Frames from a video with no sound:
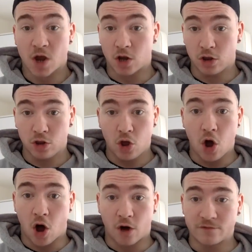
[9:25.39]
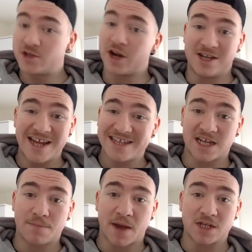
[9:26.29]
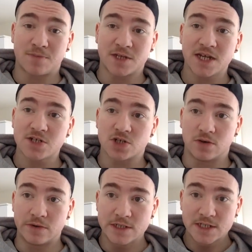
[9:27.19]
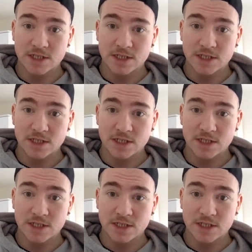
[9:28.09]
a lot of genetic-based potential.